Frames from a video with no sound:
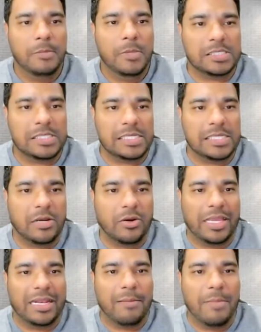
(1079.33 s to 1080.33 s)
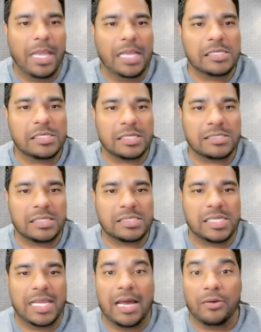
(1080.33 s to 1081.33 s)
It says here, it amazes us to
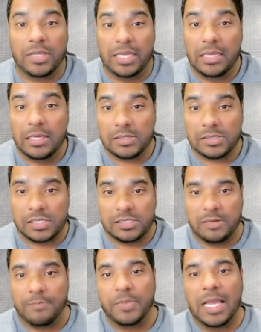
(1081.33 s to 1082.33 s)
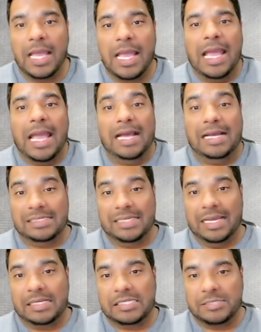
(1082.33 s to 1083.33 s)
see how the ecosystem has
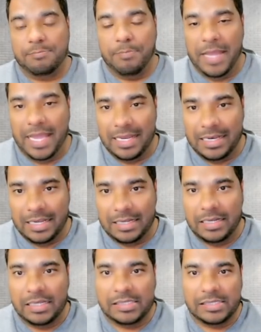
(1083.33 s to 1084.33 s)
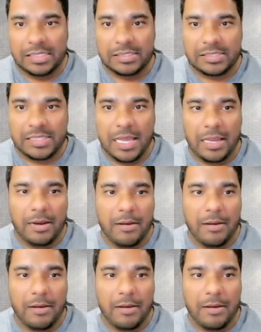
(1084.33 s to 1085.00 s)
expanded since then,